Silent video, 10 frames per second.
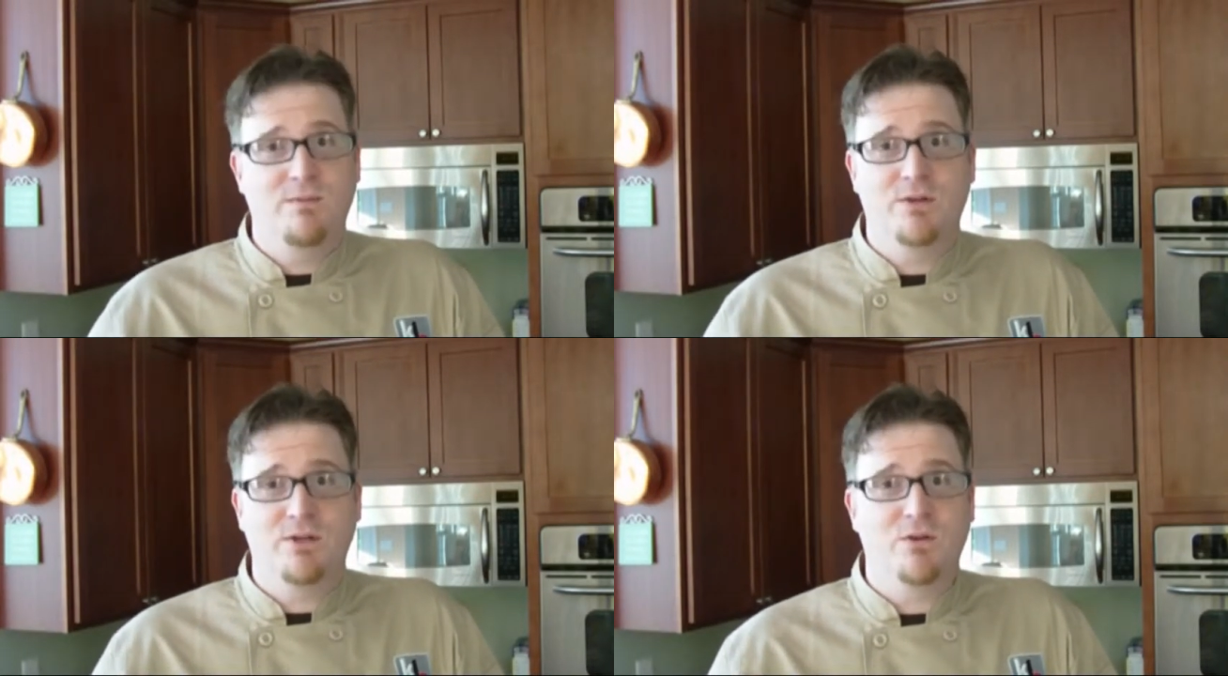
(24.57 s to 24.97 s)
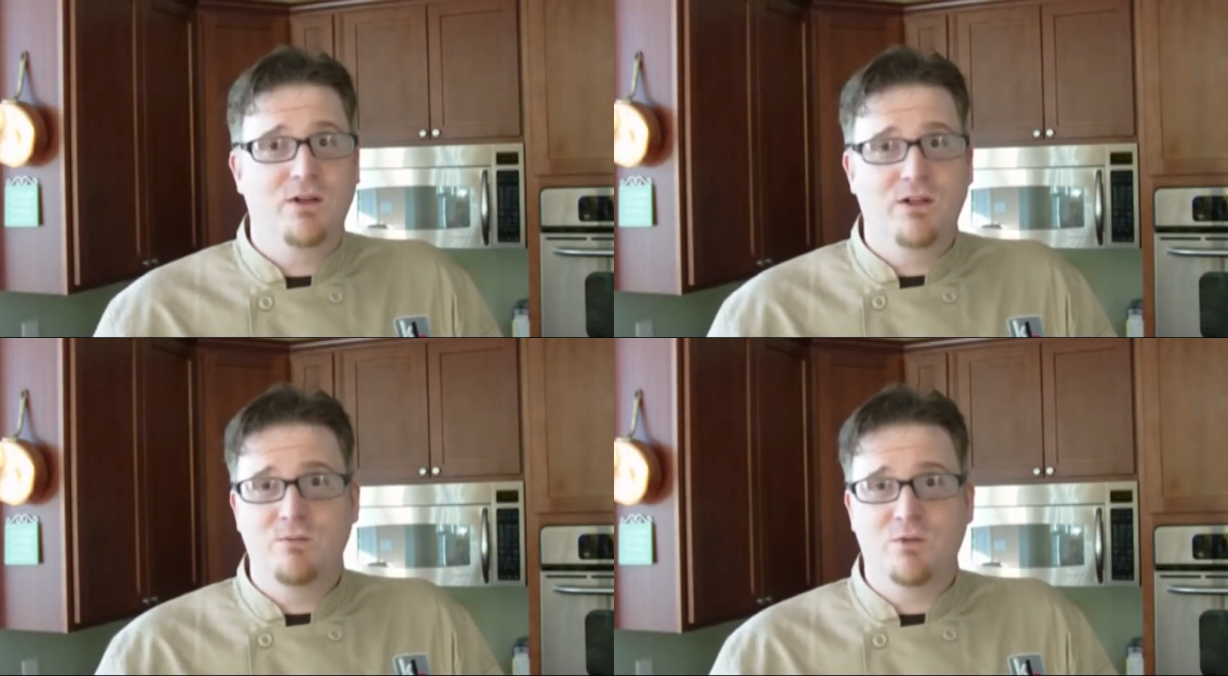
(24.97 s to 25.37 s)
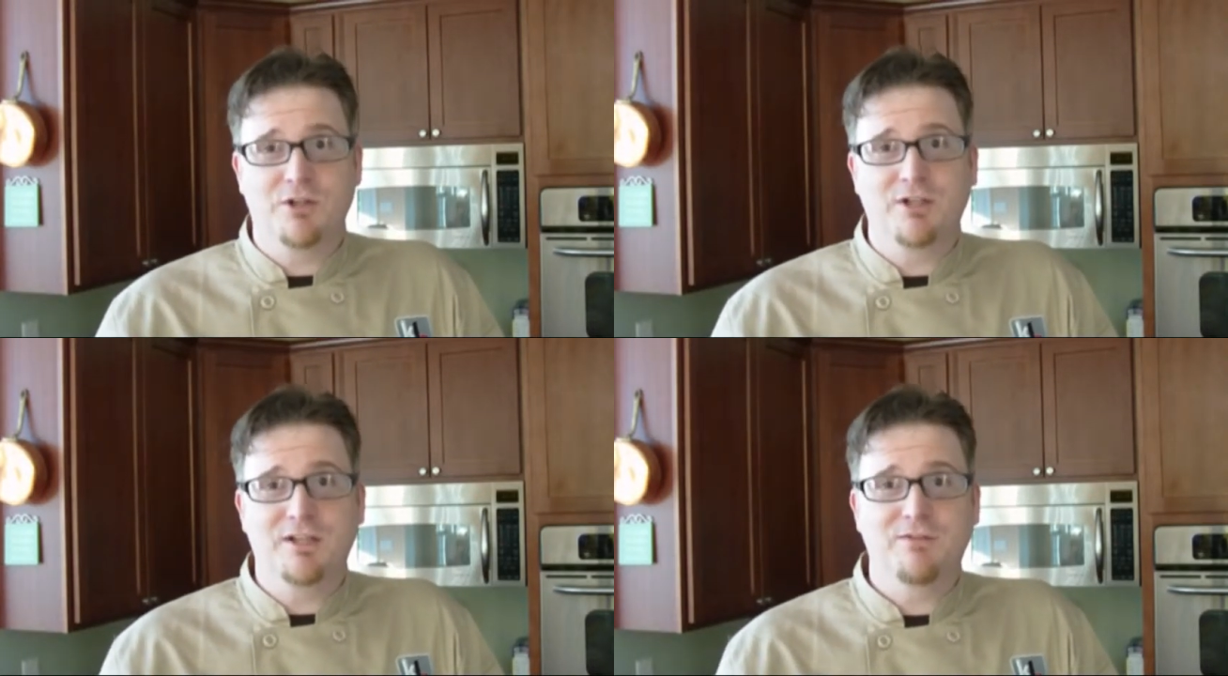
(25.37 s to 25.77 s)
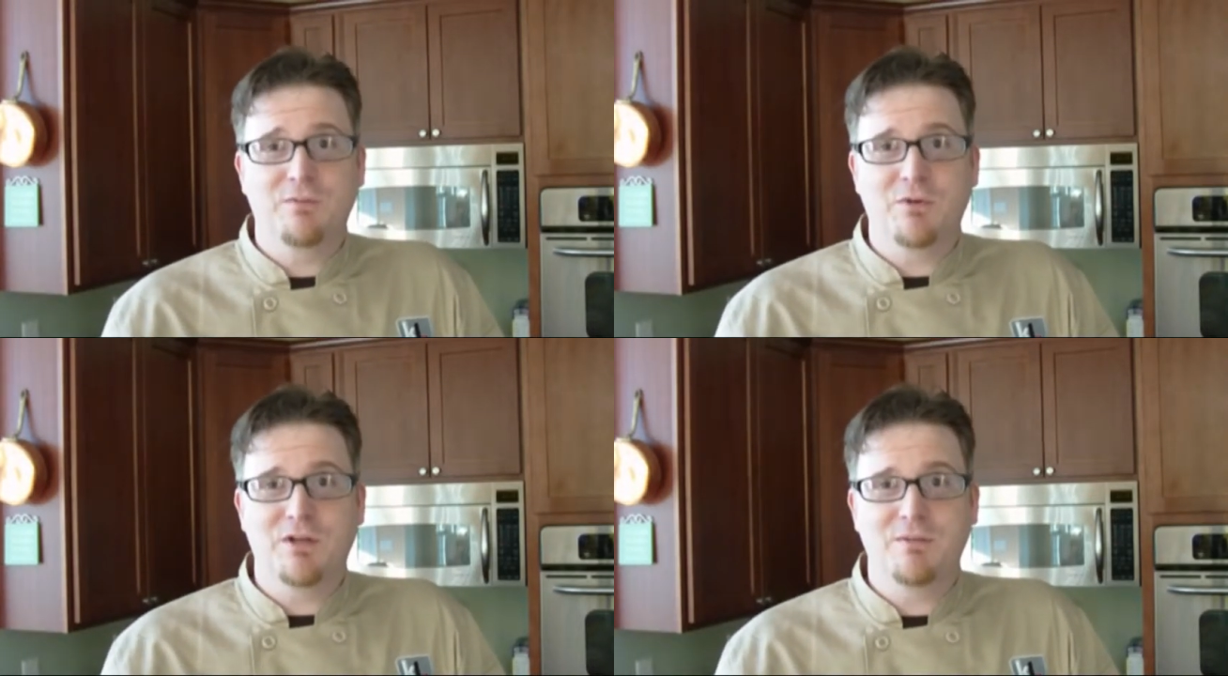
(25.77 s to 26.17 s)
I'm going to grill them. We're going to leave
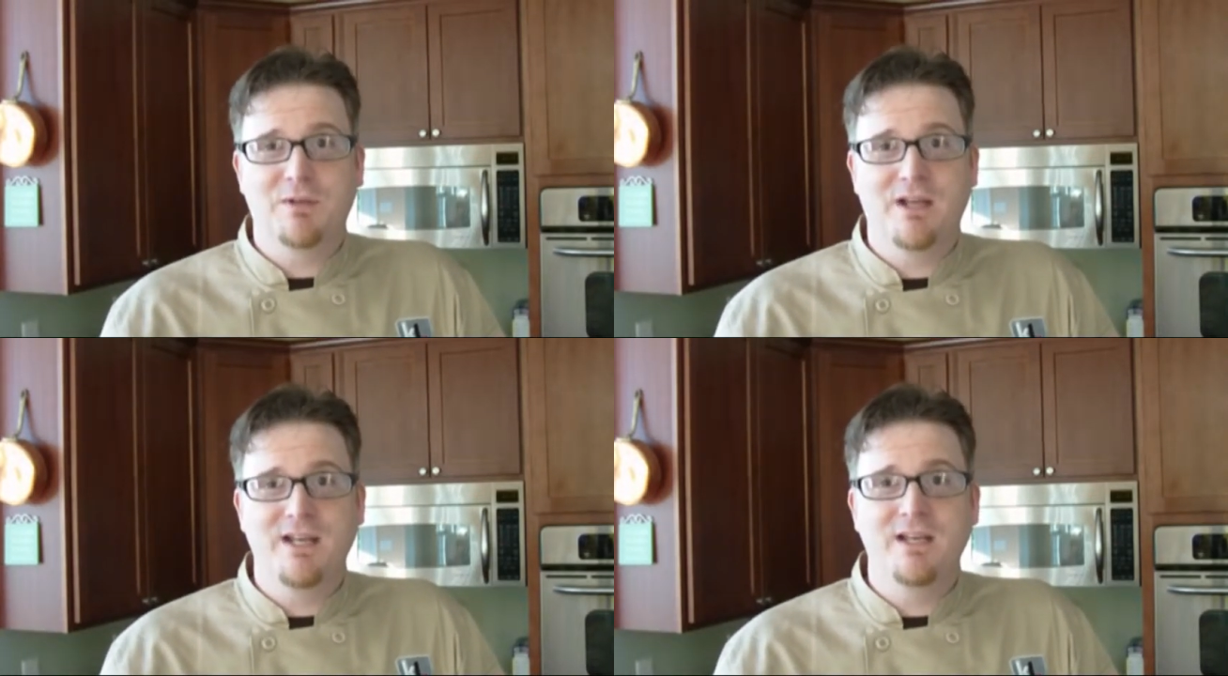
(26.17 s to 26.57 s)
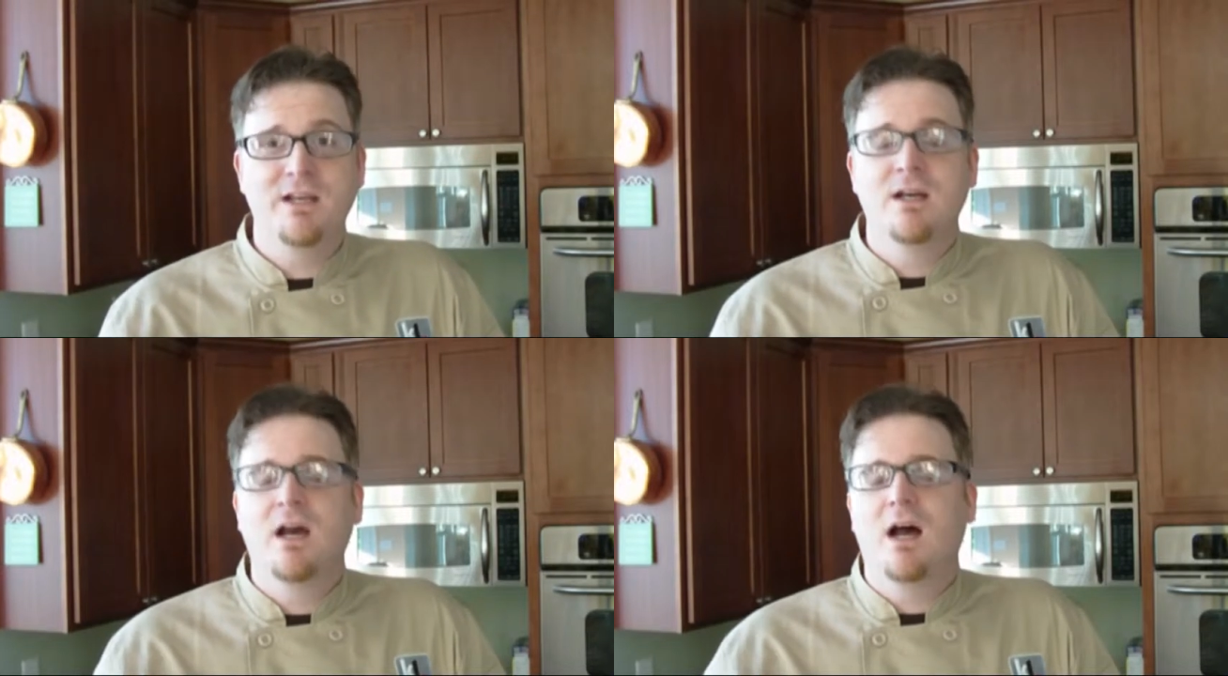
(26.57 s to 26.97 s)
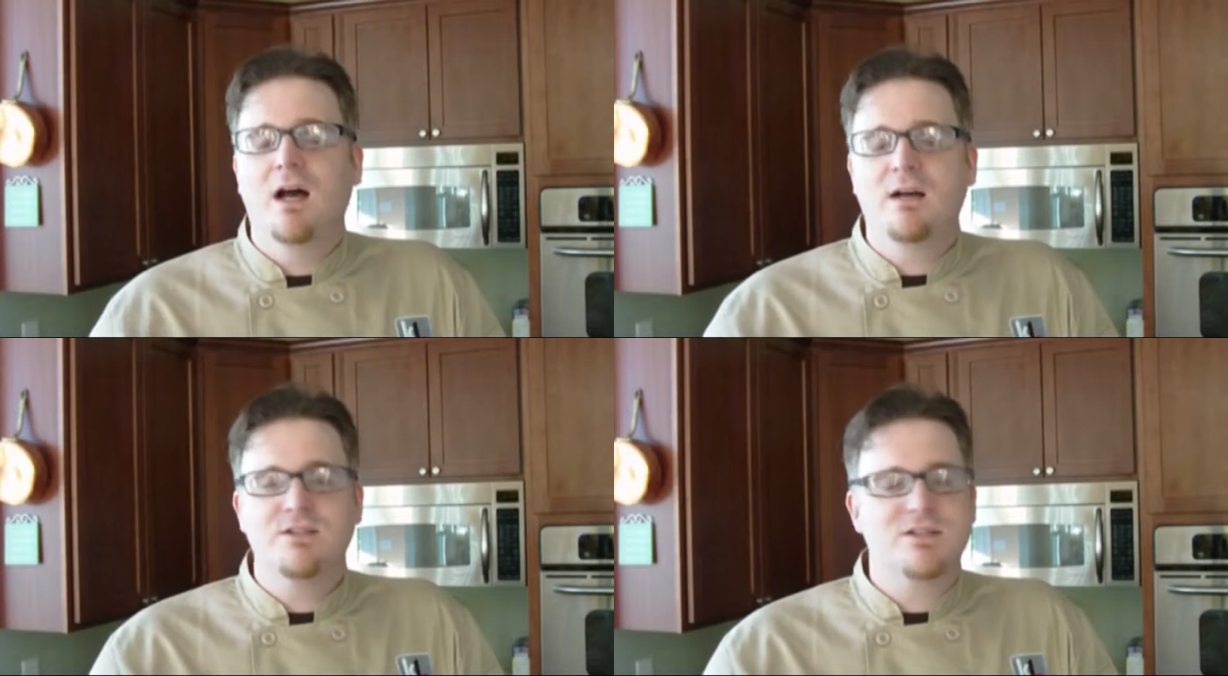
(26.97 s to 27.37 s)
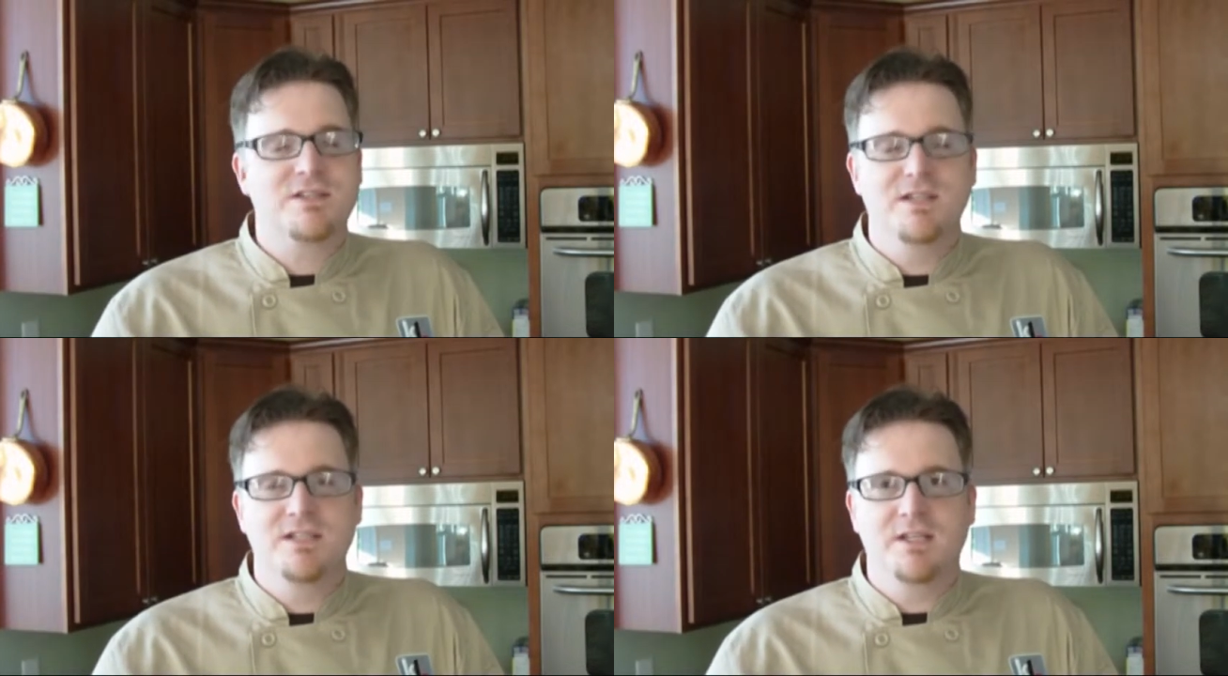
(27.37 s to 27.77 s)
it pretty plain,
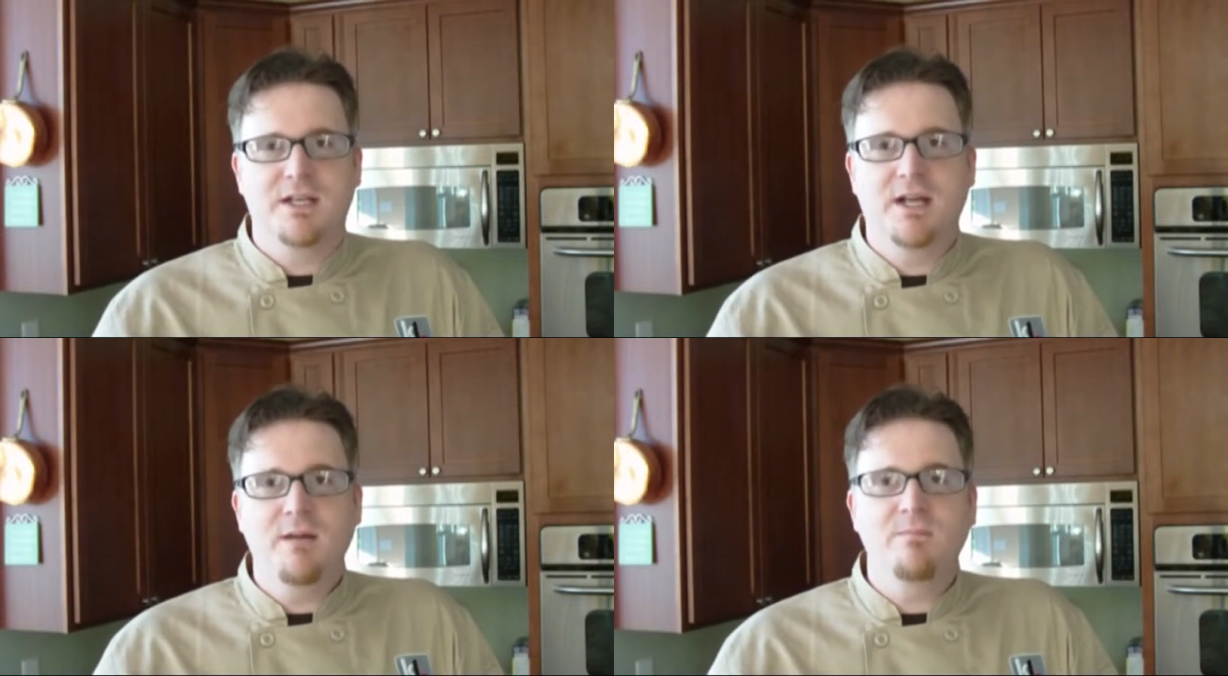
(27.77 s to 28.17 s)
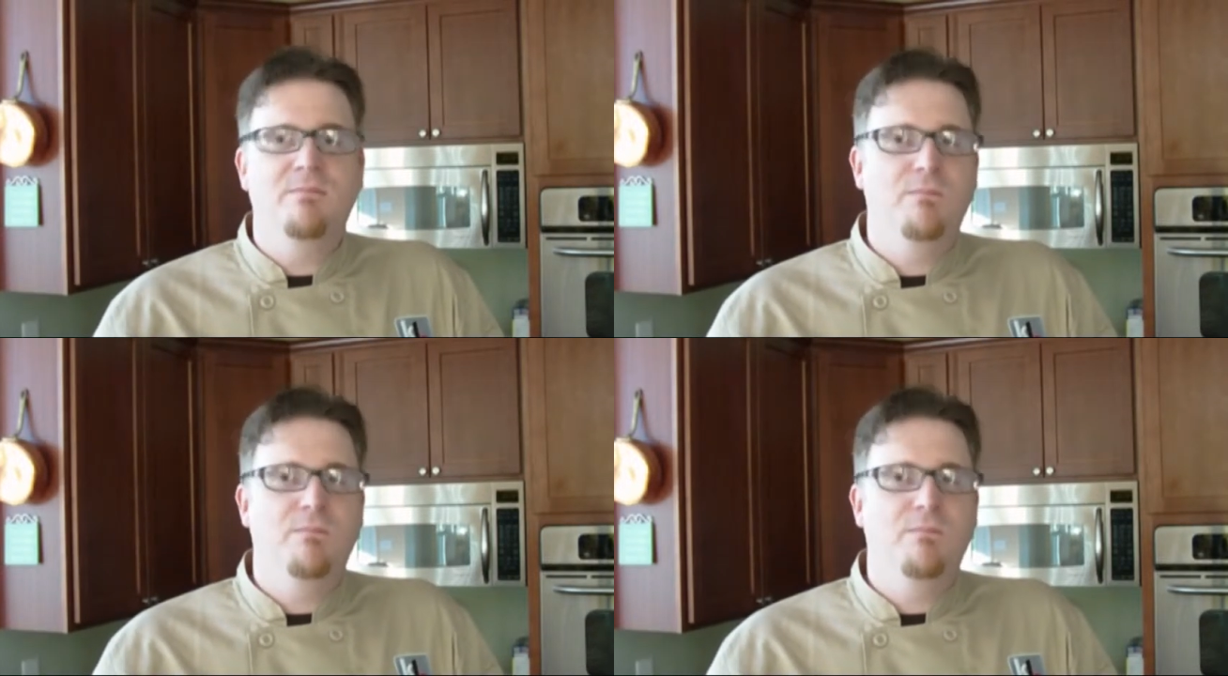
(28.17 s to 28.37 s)
just season it up.